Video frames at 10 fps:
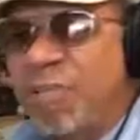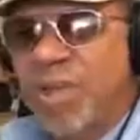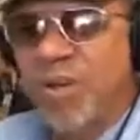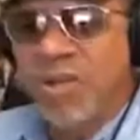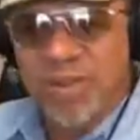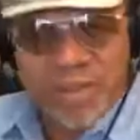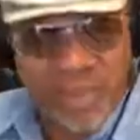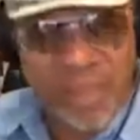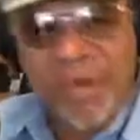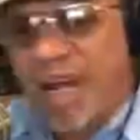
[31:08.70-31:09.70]
to it. You
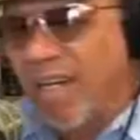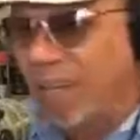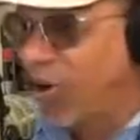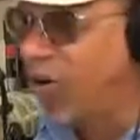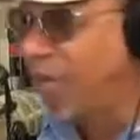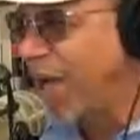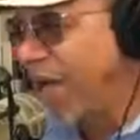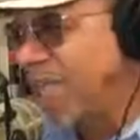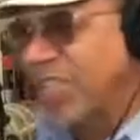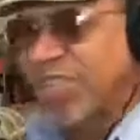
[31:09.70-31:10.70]
took him out of the coal
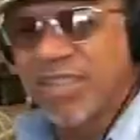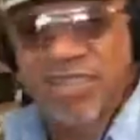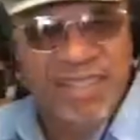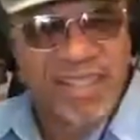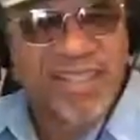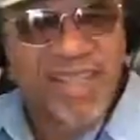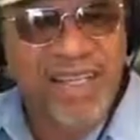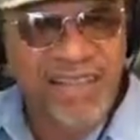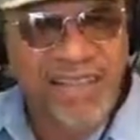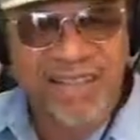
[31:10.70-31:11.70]
mines. You did this.